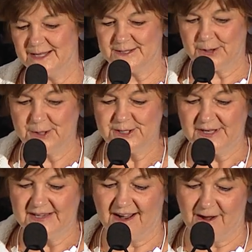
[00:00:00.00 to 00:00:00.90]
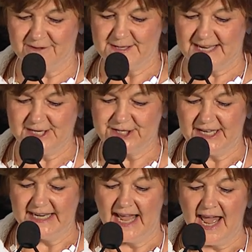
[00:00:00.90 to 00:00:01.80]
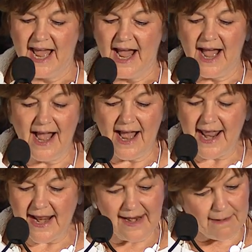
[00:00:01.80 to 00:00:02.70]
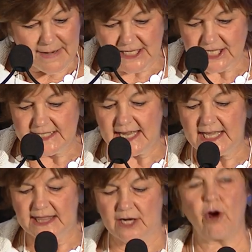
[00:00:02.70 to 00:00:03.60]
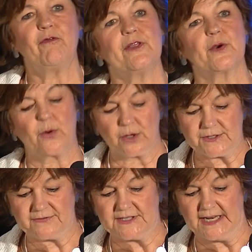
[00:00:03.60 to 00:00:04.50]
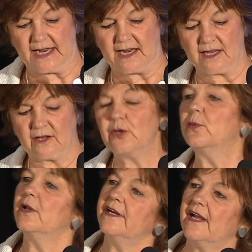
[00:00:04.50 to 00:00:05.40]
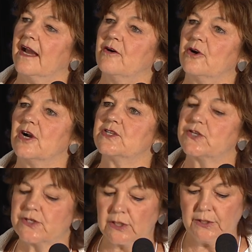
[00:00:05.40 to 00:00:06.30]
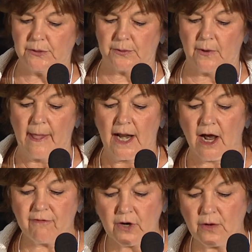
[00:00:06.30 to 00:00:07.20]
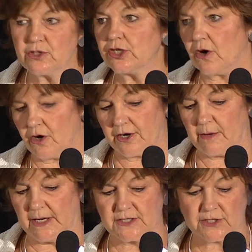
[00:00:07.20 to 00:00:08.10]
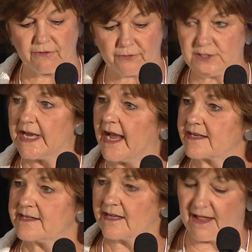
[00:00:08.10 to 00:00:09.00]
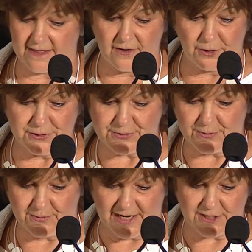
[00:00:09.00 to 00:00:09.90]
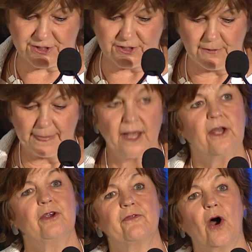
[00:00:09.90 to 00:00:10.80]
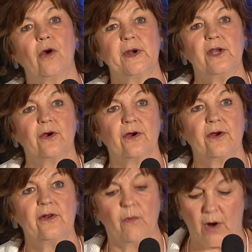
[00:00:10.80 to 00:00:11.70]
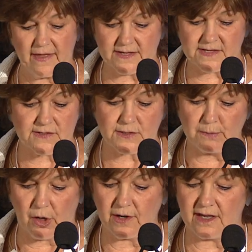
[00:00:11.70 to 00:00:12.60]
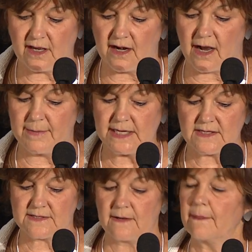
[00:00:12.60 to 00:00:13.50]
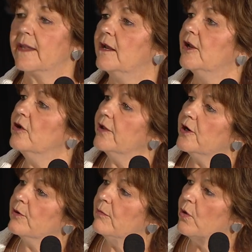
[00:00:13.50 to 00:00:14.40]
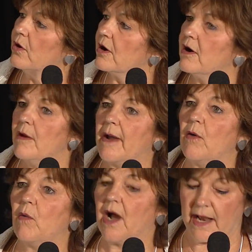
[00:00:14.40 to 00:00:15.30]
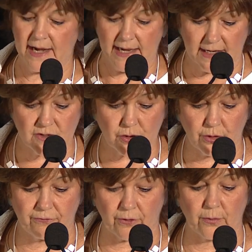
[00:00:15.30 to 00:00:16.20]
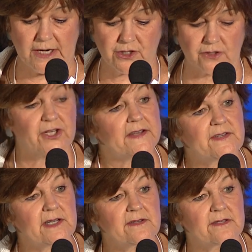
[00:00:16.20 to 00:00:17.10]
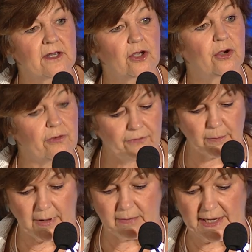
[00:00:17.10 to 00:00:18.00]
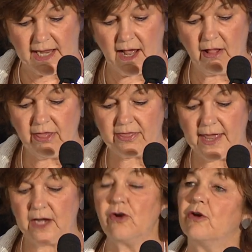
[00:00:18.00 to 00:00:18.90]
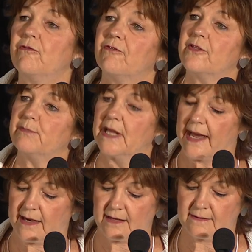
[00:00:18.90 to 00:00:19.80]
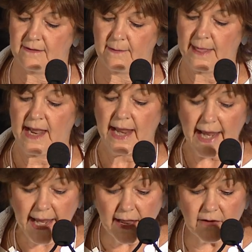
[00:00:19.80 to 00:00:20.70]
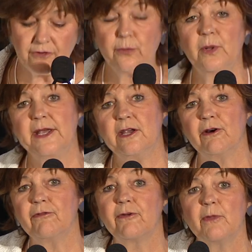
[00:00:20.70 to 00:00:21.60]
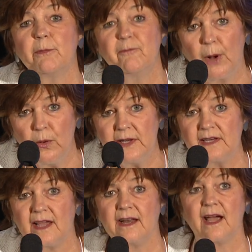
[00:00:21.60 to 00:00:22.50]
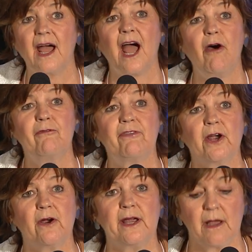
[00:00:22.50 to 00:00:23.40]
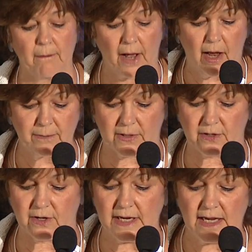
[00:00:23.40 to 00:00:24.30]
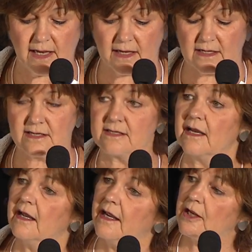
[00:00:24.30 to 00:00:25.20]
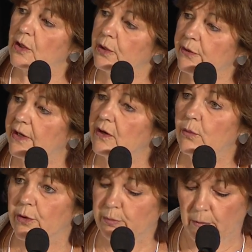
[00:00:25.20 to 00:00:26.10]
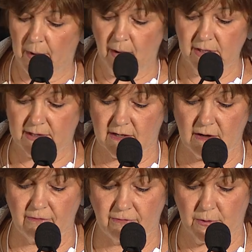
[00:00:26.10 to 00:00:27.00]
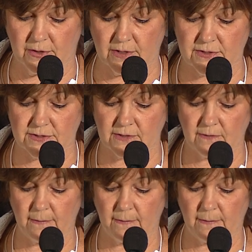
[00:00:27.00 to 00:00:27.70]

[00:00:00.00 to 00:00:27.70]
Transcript: this urgent conversation. And let me just say that over the course of today, you will encounter a slew of cogent arguments for taxing the ultra-rich. You've already heard why this is smart economics. You'll hear more about why it is good for racial justice, good for public health, and good for the planet. And you will hear from the polling data how very popular it is, including with Republican voters.